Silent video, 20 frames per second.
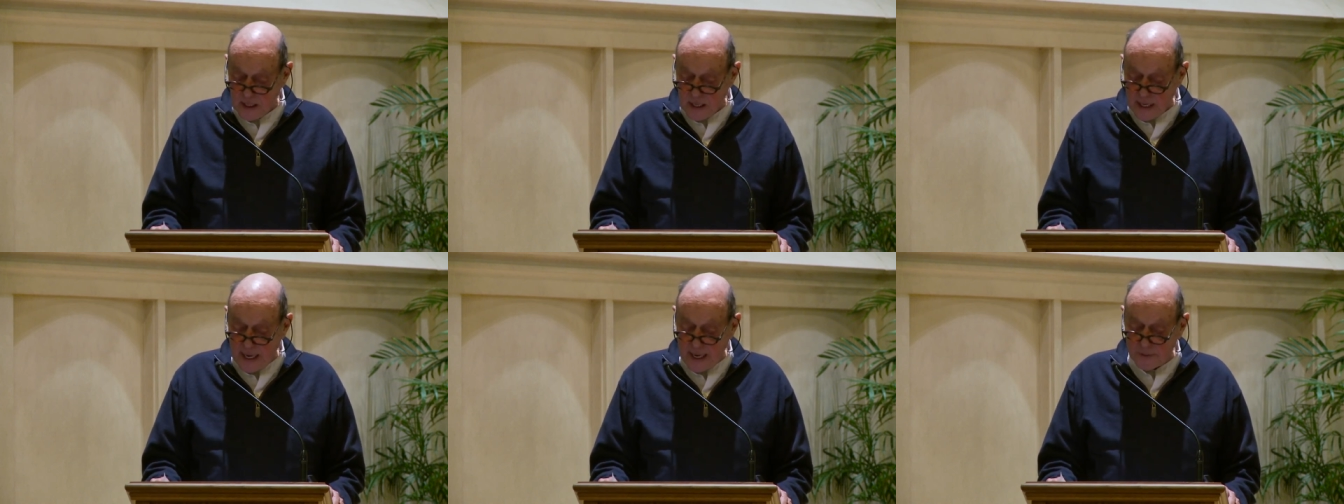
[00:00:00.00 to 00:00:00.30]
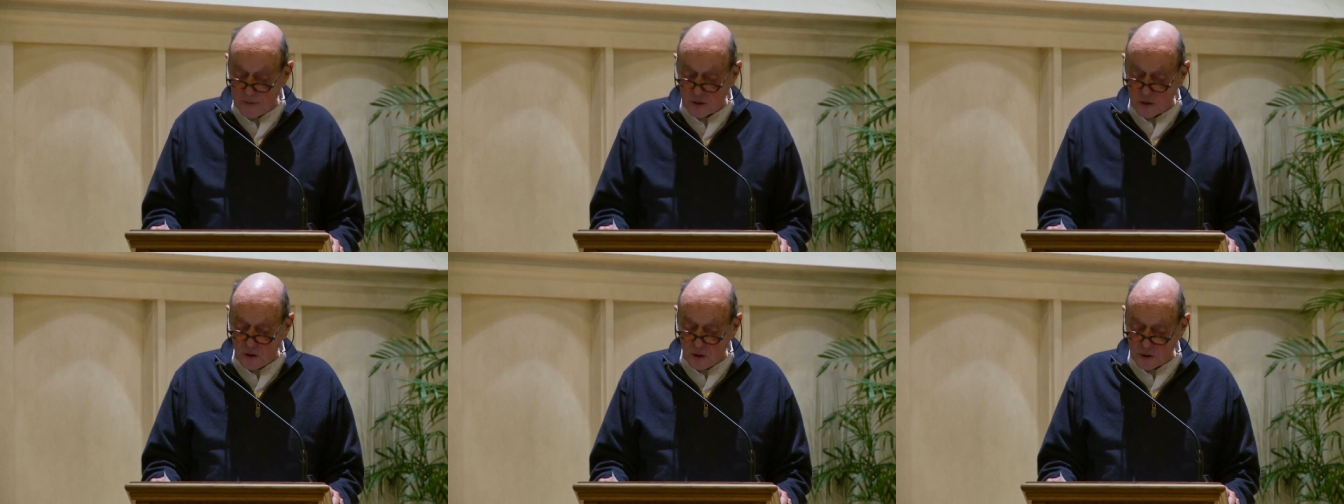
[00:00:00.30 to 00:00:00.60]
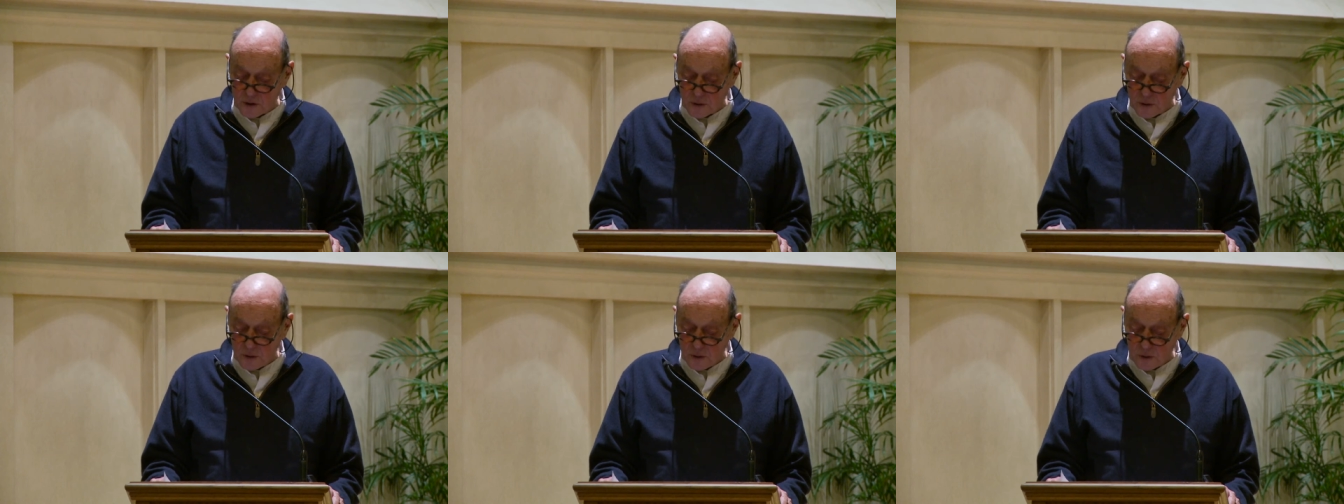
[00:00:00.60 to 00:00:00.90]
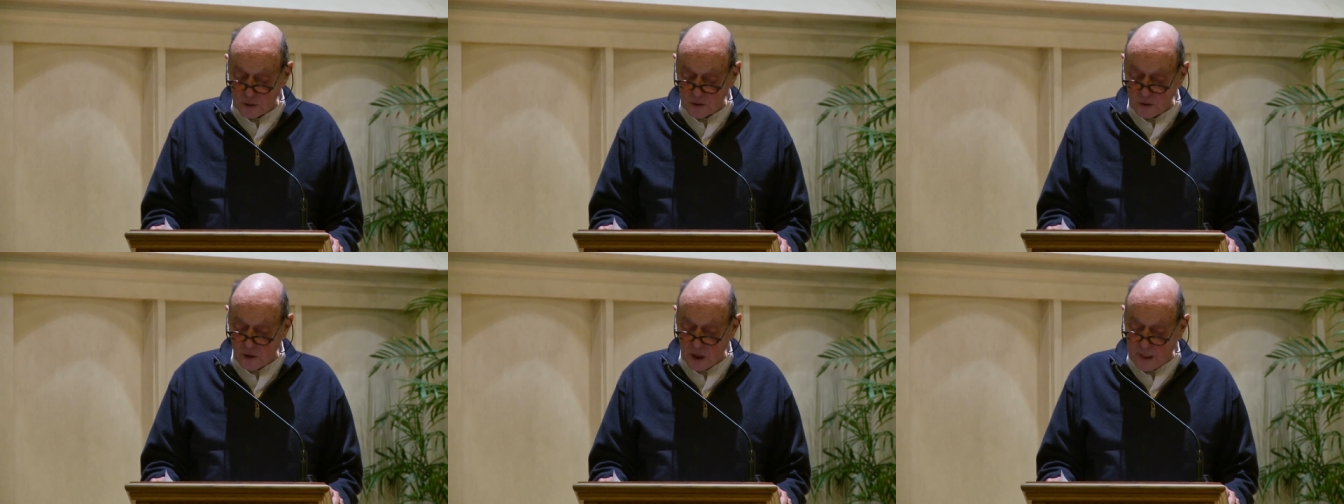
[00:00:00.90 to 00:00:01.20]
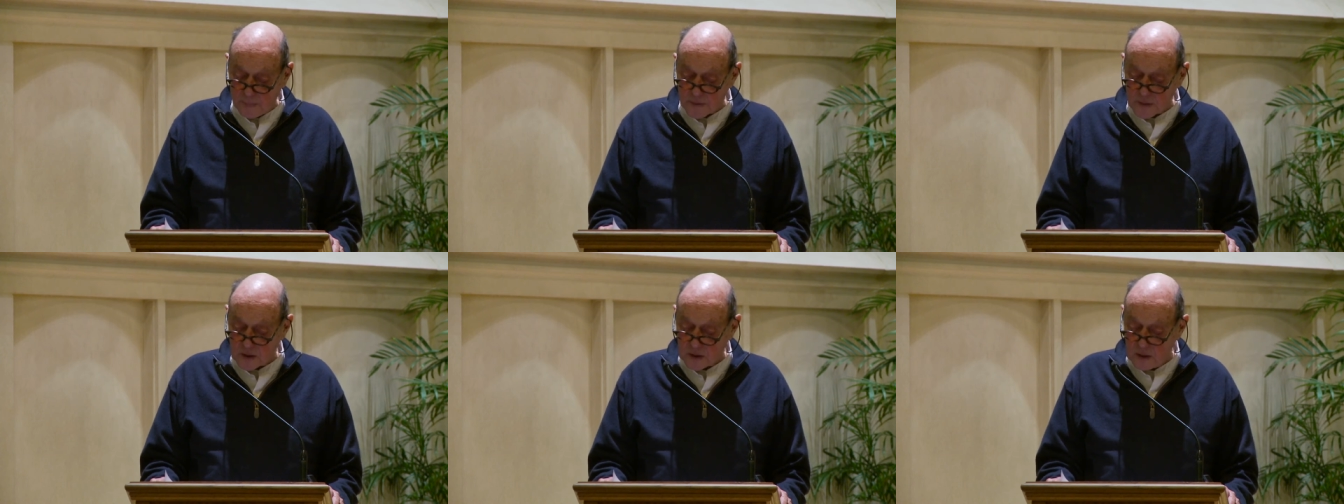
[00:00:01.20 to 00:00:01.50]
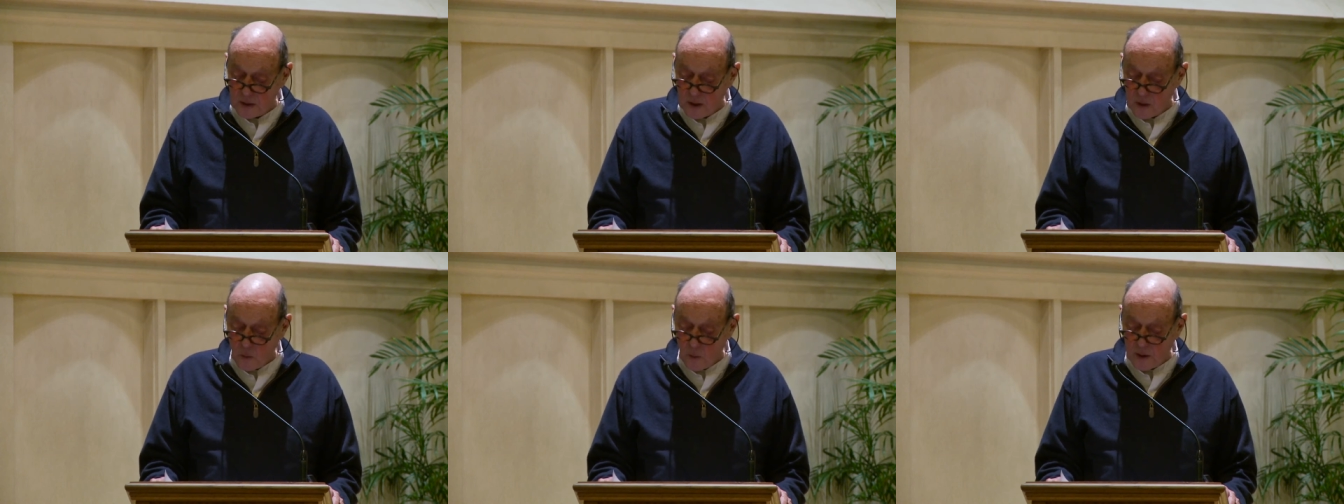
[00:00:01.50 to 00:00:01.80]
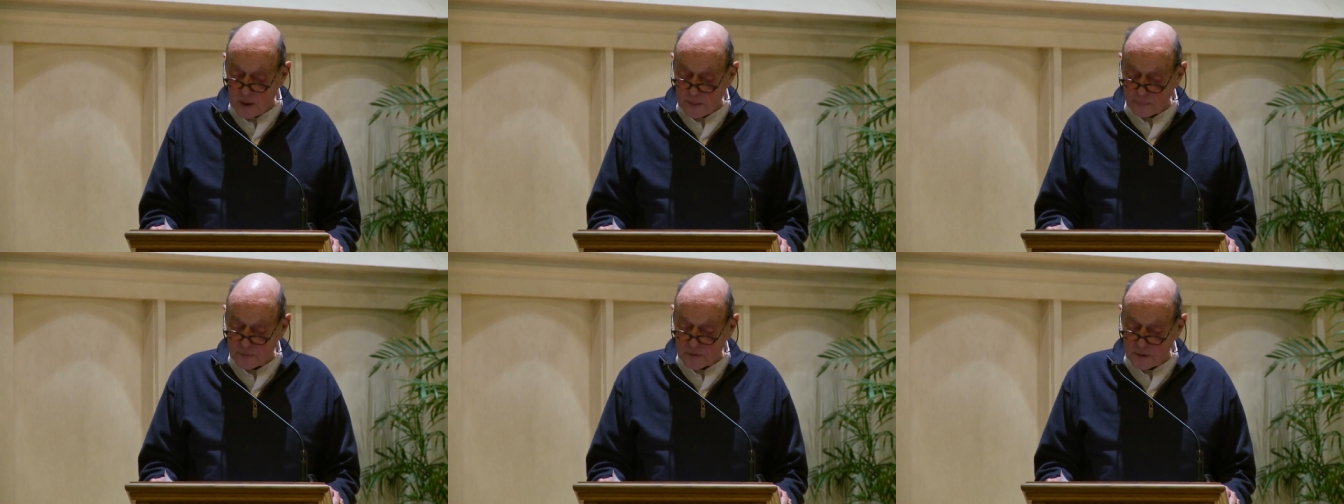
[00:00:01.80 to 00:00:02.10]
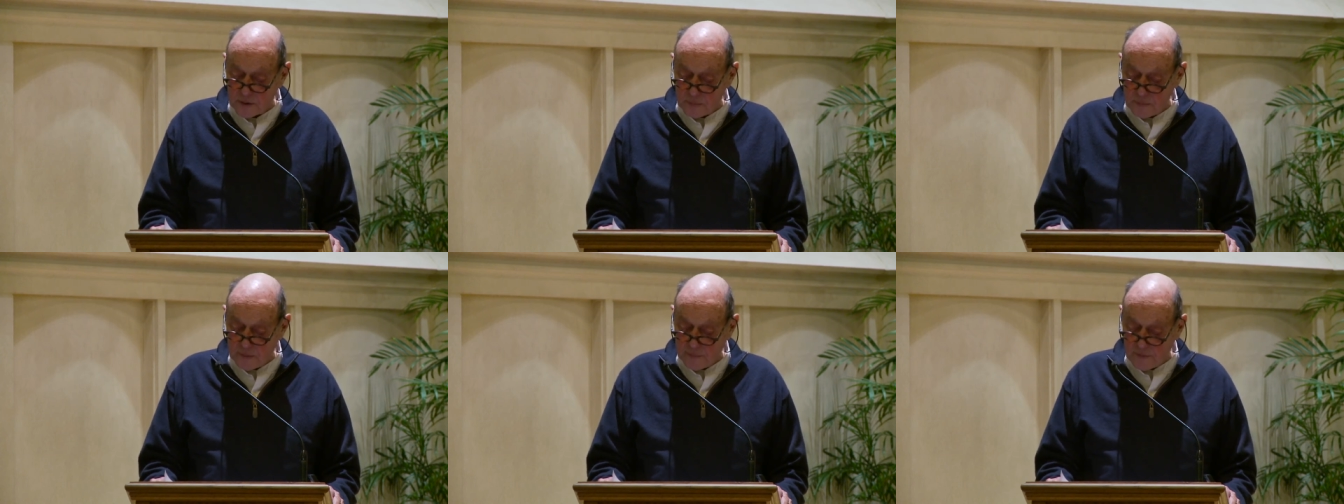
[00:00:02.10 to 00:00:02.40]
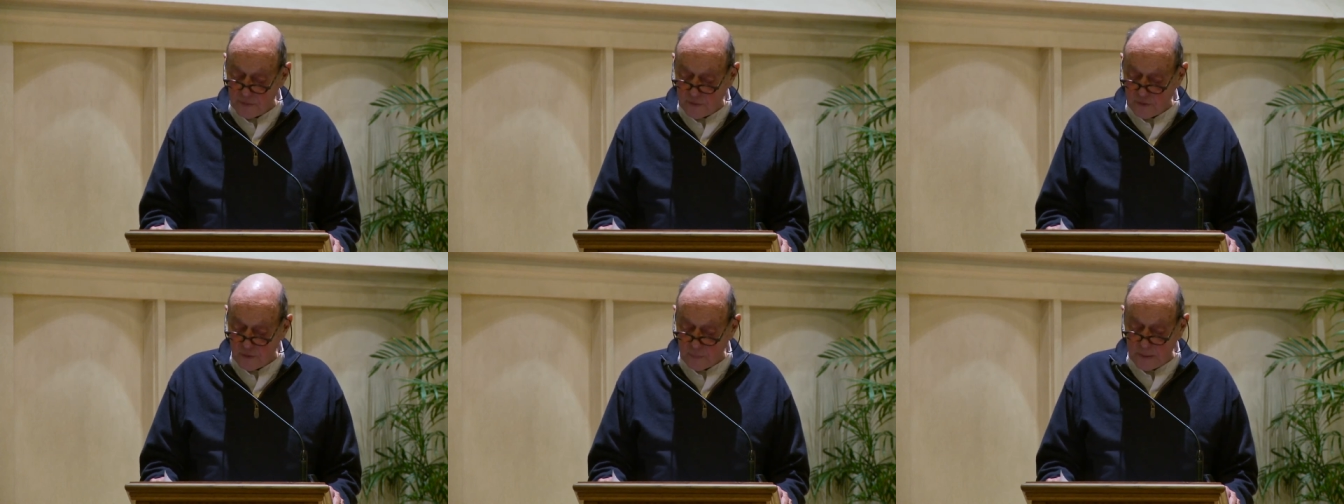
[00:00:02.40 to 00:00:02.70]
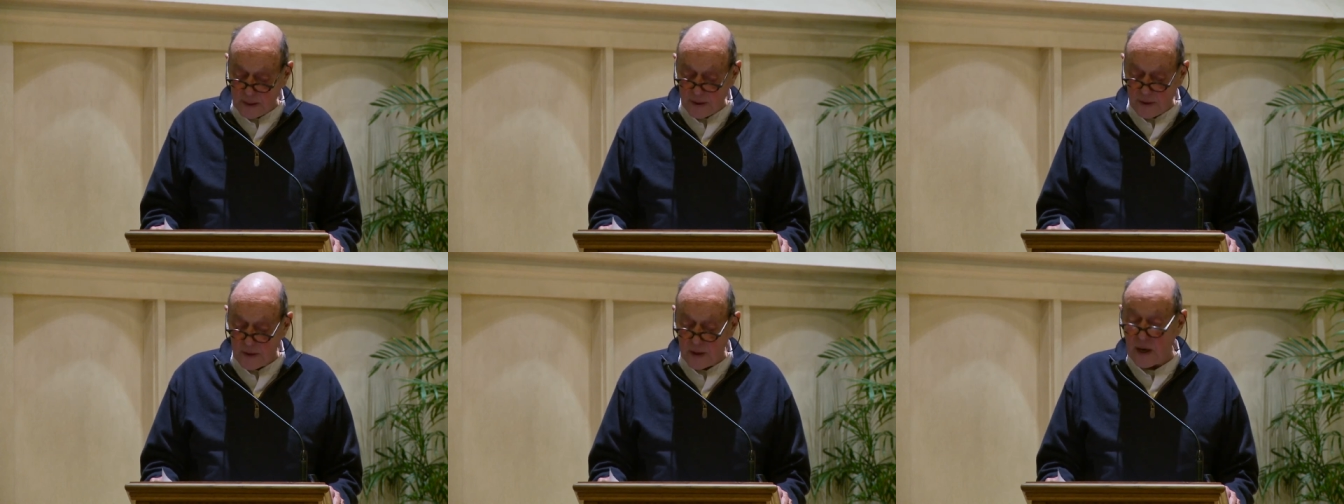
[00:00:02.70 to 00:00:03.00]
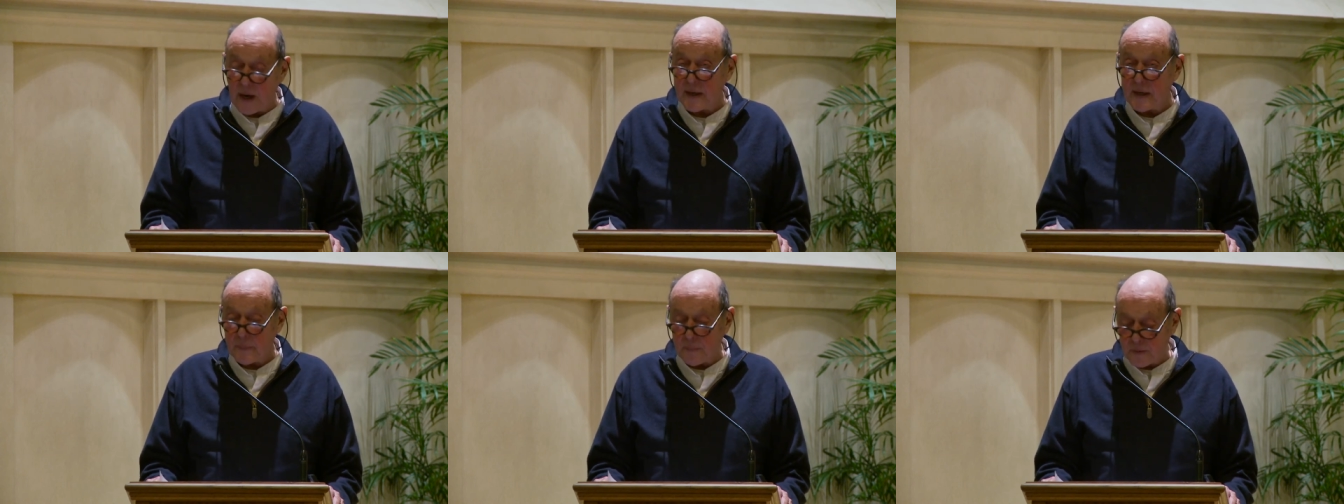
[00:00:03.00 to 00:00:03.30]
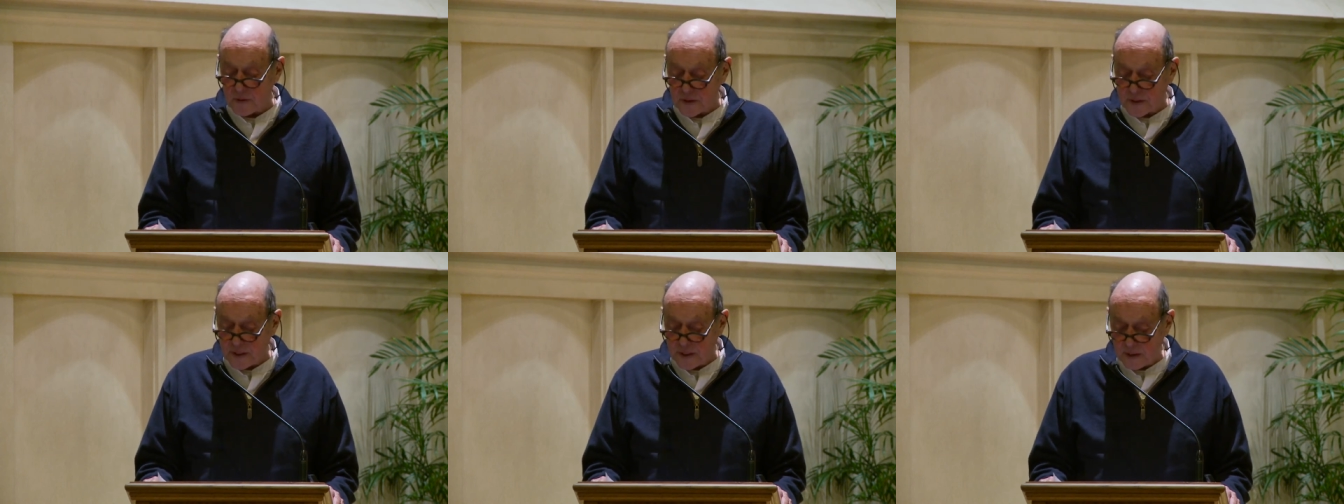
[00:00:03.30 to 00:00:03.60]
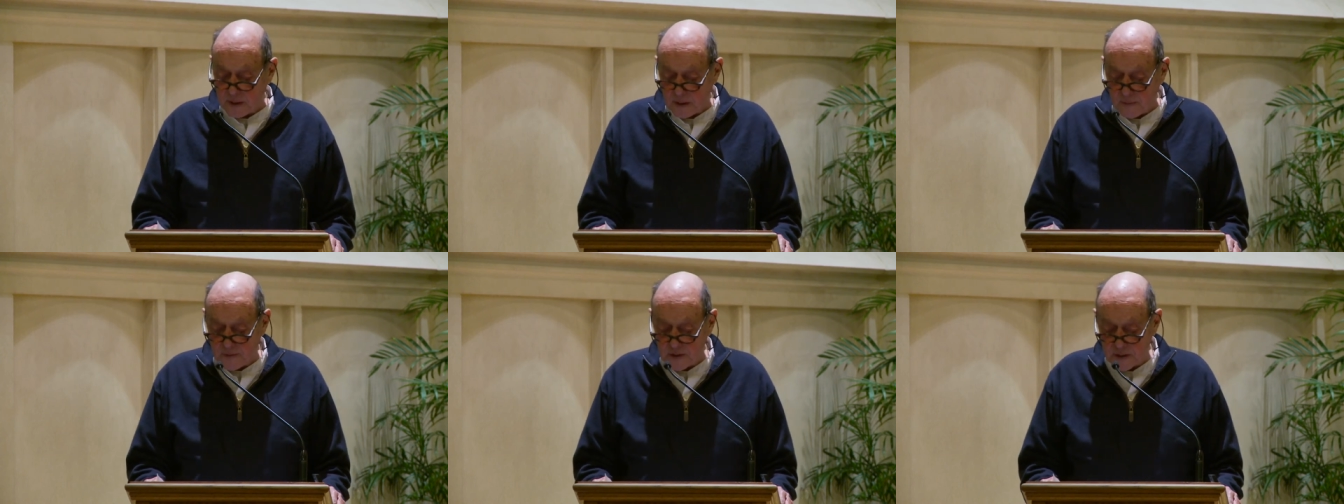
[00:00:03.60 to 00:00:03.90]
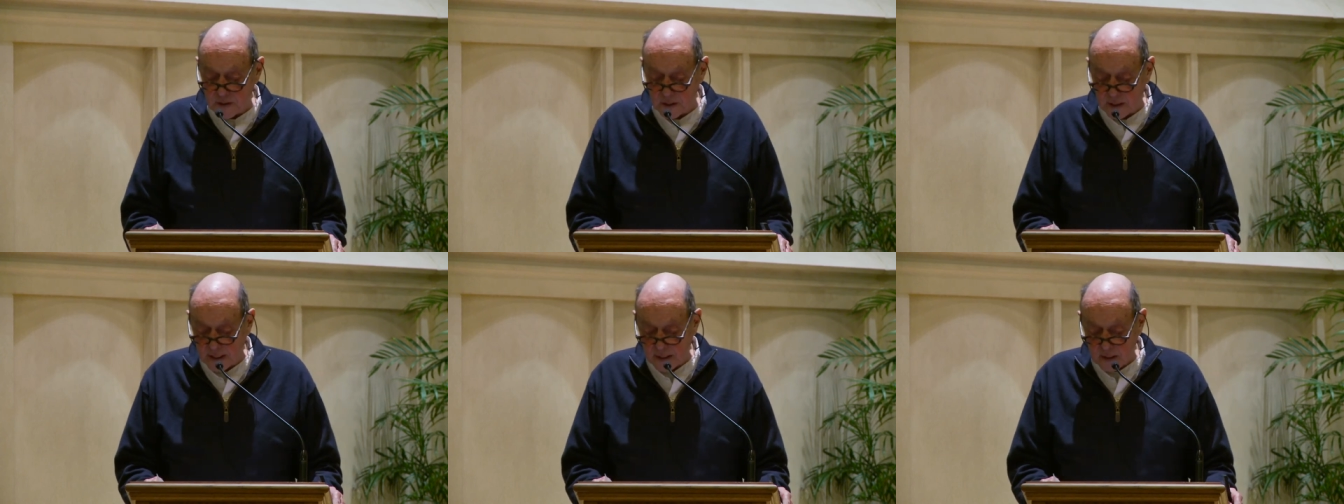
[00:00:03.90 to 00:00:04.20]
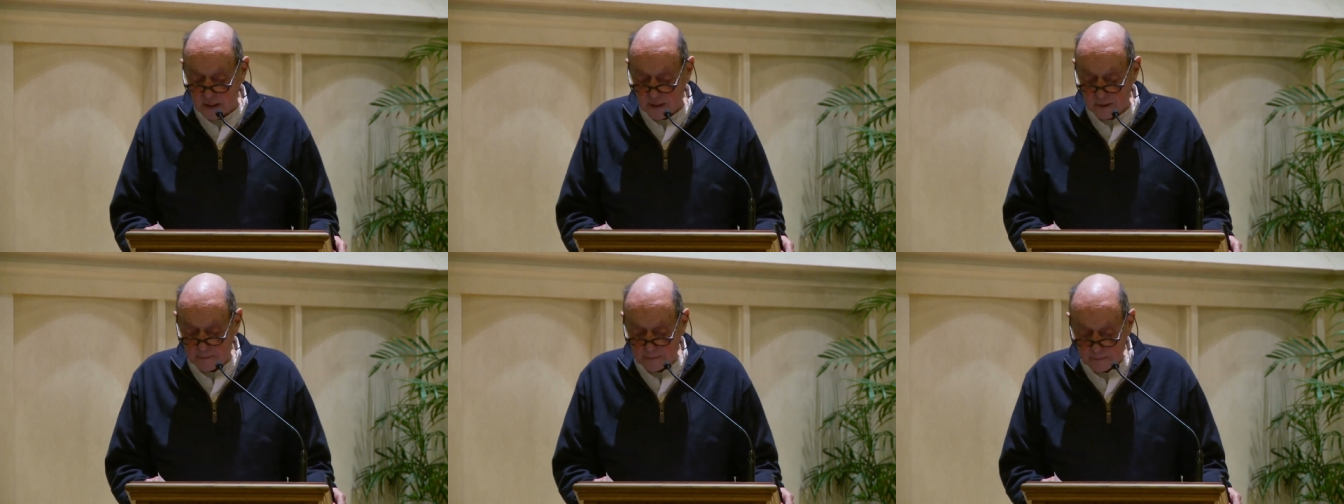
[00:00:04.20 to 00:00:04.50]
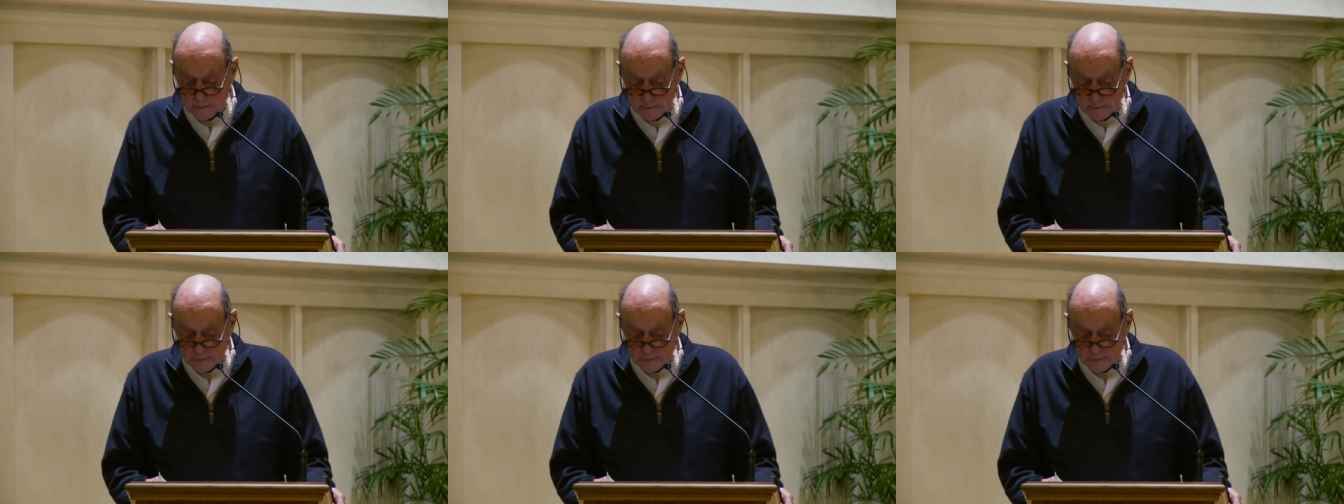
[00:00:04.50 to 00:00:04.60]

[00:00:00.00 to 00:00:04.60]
Agricultural crops went up to the river for about 90% of its length